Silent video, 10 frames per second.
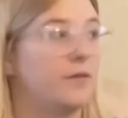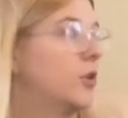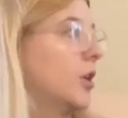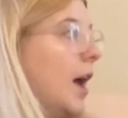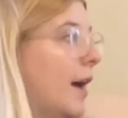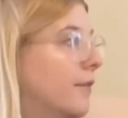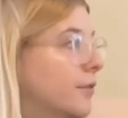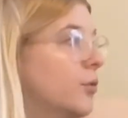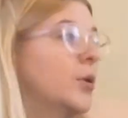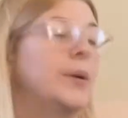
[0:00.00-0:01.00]
for
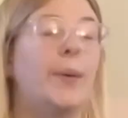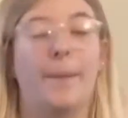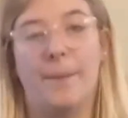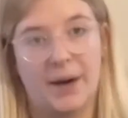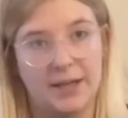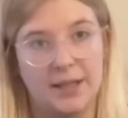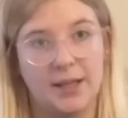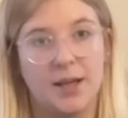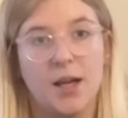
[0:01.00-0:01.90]
everybody.